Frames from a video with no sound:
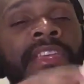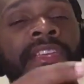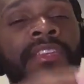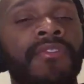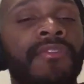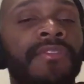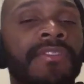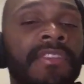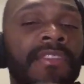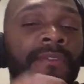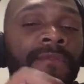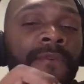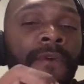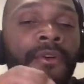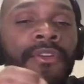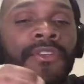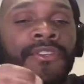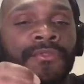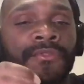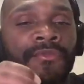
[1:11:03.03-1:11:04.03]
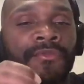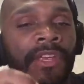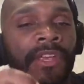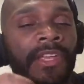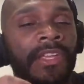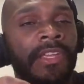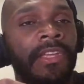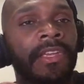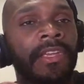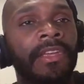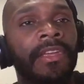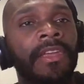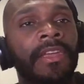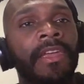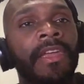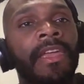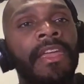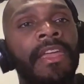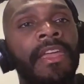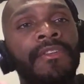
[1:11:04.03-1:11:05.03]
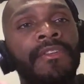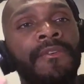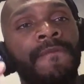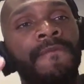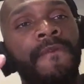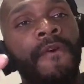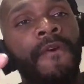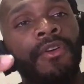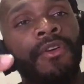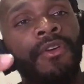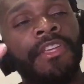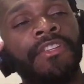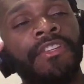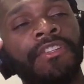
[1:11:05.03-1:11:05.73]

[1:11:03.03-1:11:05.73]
using the focus ring, you focus